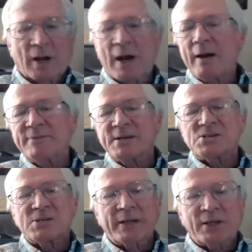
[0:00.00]

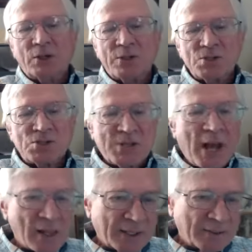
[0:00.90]
obviously couldn't
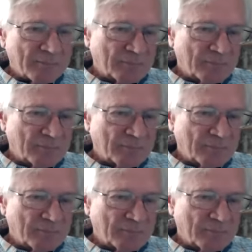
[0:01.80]
sell it.